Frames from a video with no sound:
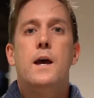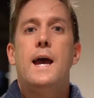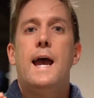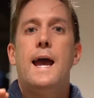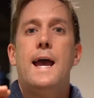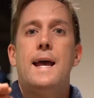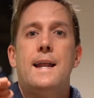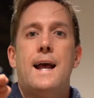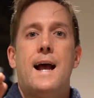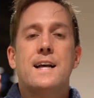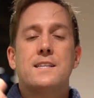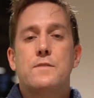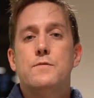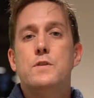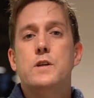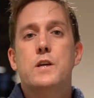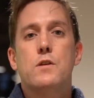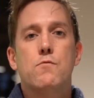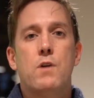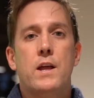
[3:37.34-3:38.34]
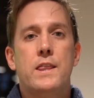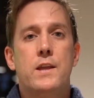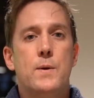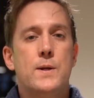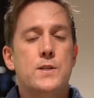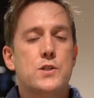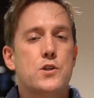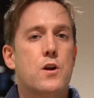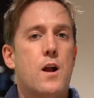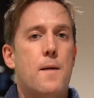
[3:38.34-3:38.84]
and ask if you can run their
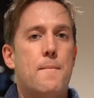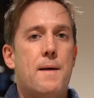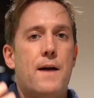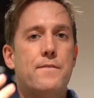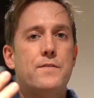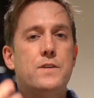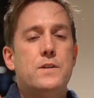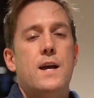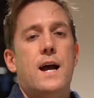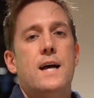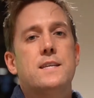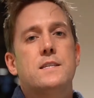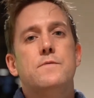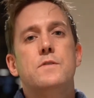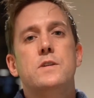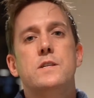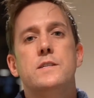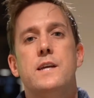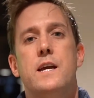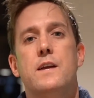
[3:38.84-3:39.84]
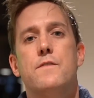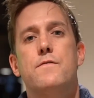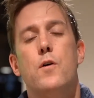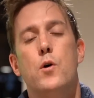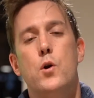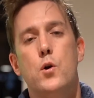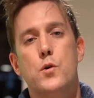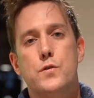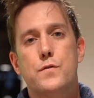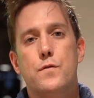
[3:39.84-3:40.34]
Instagram, ask if you can take
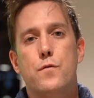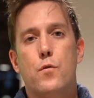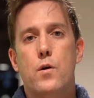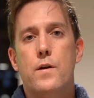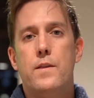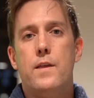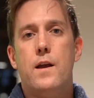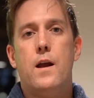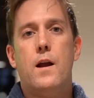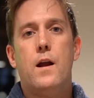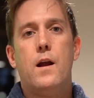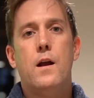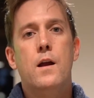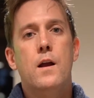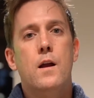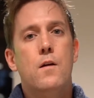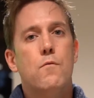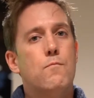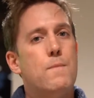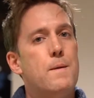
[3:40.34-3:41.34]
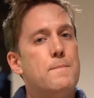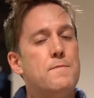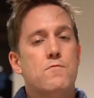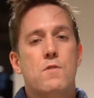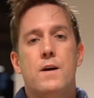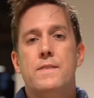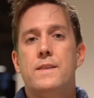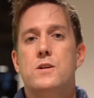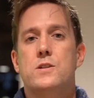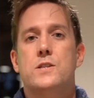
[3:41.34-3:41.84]
photos for their, maybe
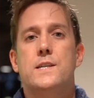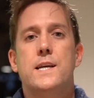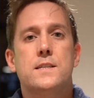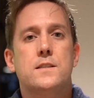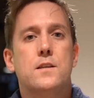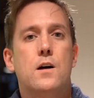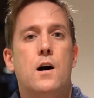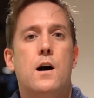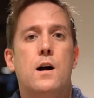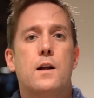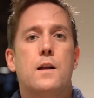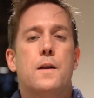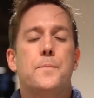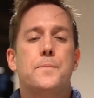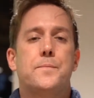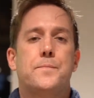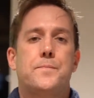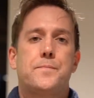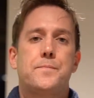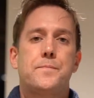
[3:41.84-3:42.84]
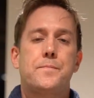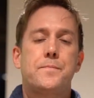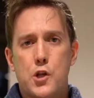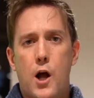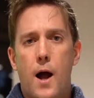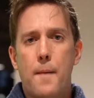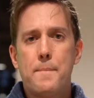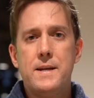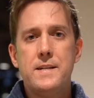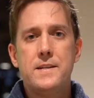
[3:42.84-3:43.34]
run their TikTok.
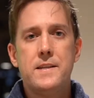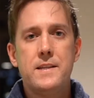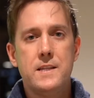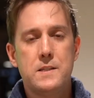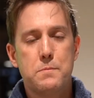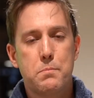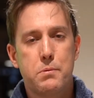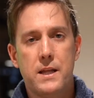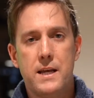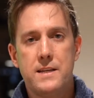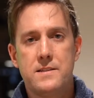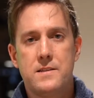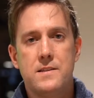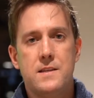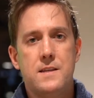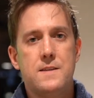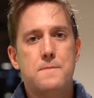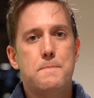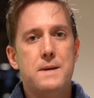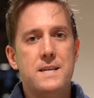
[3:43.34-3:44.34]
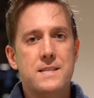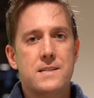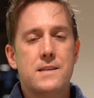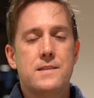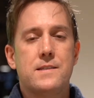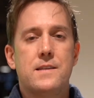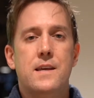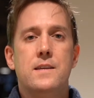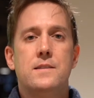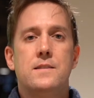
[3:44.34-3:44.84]
Stop into these places, these
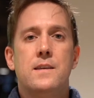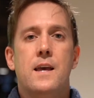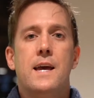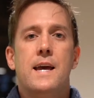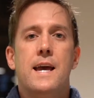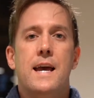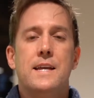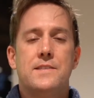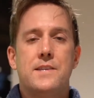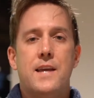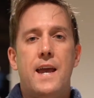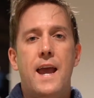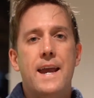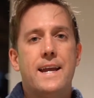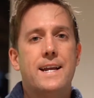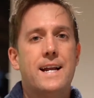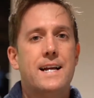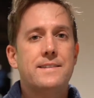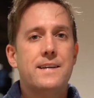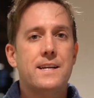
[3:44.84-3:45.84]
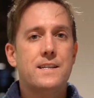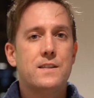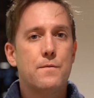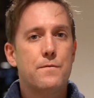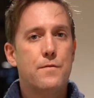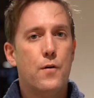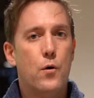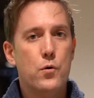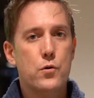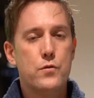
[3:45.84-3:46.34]
businesses, and say, hey, can I take some
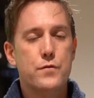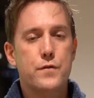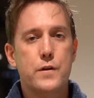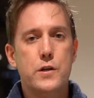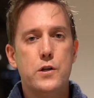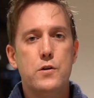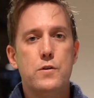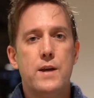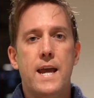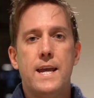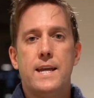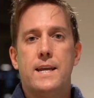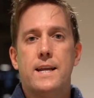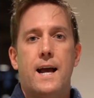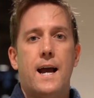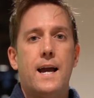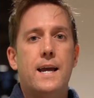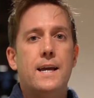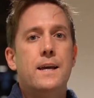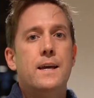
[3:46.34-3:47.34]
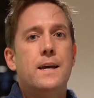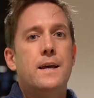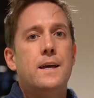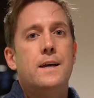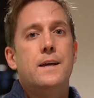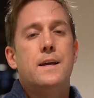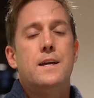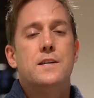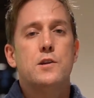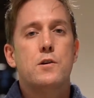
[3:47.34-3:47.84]
photos for you? Hey, can I
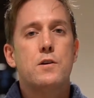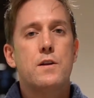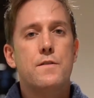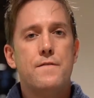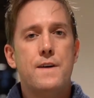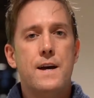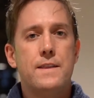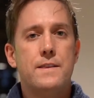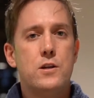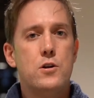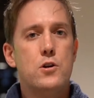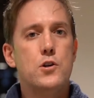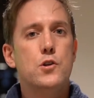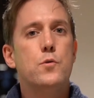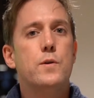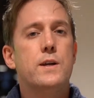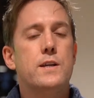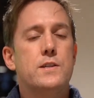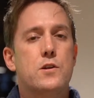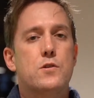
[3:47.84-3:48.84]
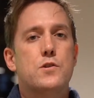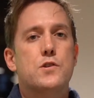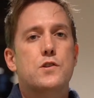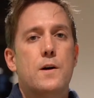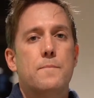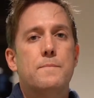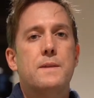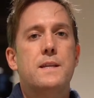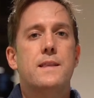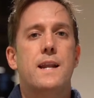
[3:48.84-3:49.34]
is there an event that you're doing? Is there
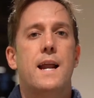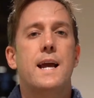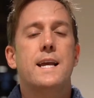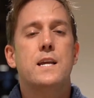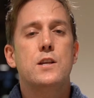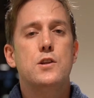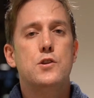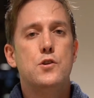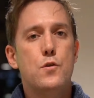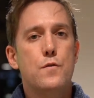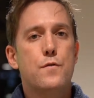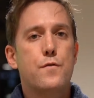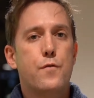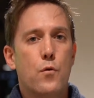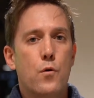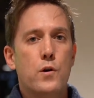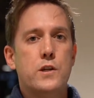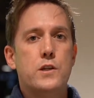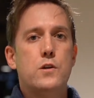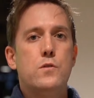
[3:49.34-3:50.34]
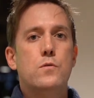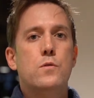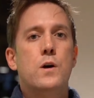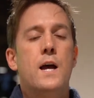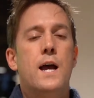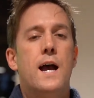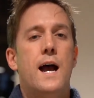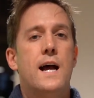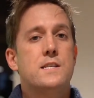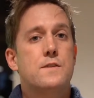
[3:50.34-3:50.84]
something that I can do for you
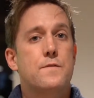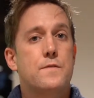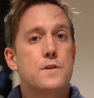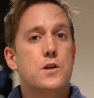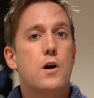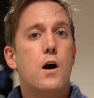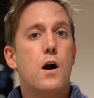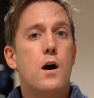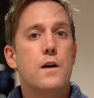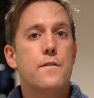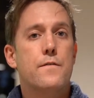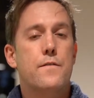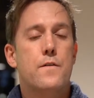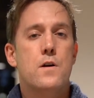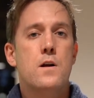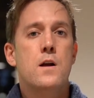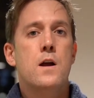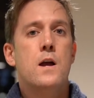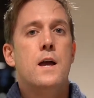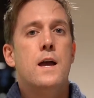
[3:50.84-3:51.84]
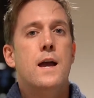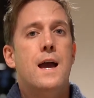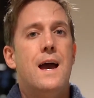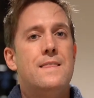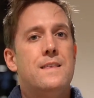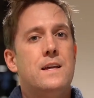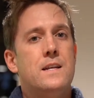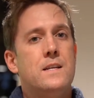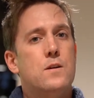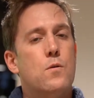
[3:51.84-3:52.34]
as a photographer?
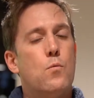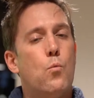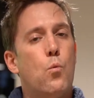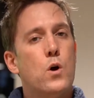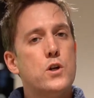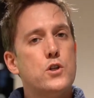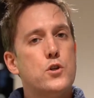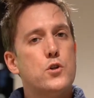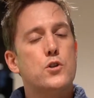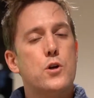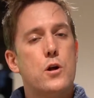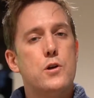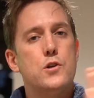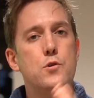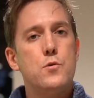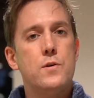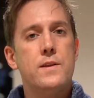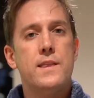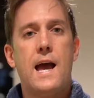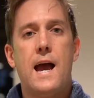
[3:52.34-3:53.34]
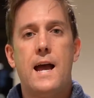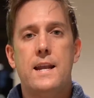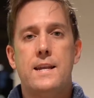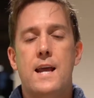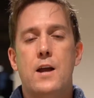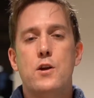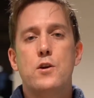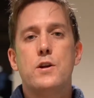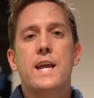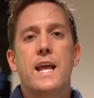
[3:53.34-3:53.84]
And then once you start doing that,
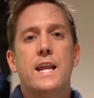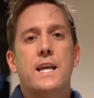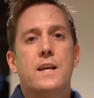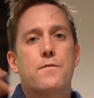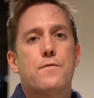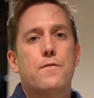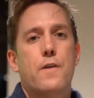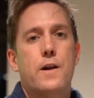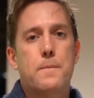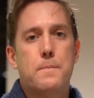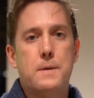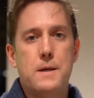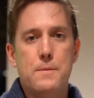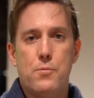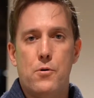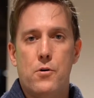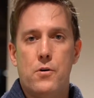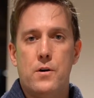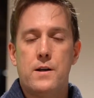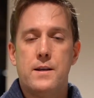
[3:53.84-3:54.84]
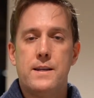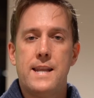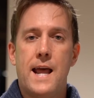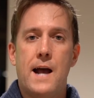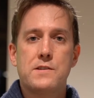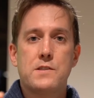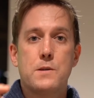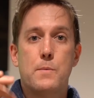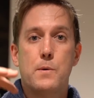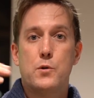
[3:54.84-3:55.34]
now you're getting in front of people.
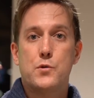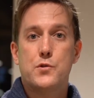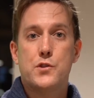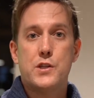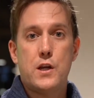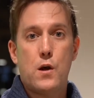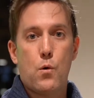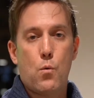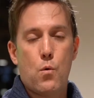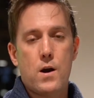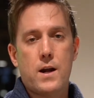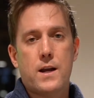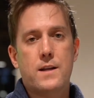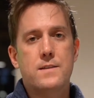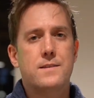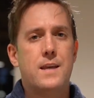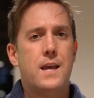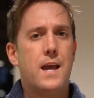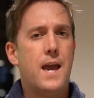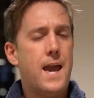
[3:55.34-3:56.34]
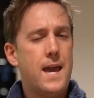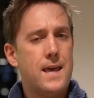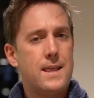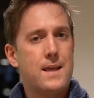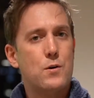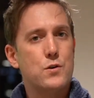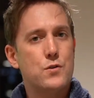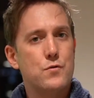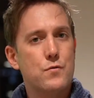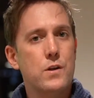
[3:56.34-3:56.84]
Now someone will see your work and say, hey,
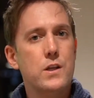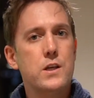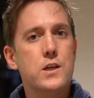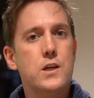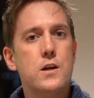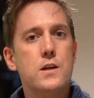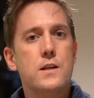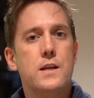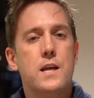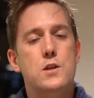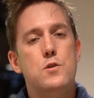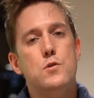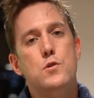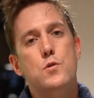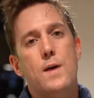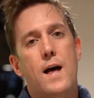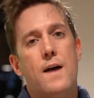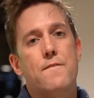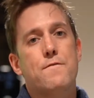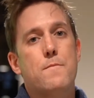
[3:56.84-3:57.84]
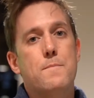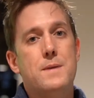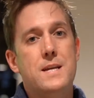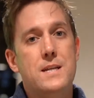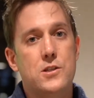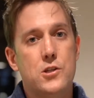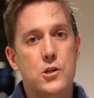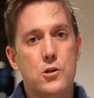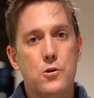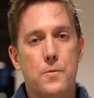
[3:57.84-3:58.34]
that was really good. Can you do that for me
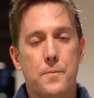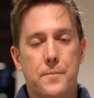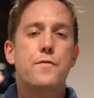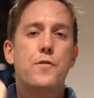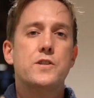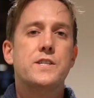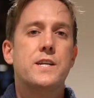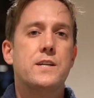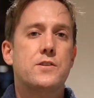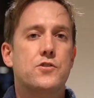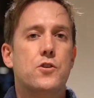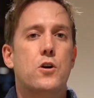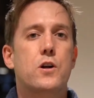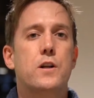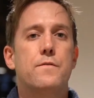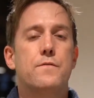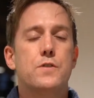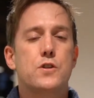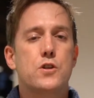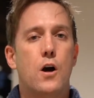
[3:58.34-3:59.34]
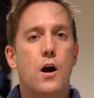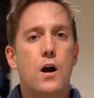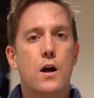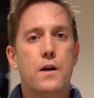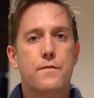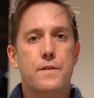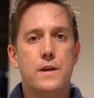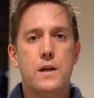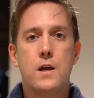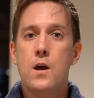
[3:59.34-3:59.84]
too? First, get started in
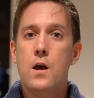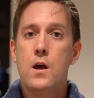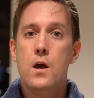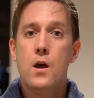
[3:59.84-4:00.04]
photography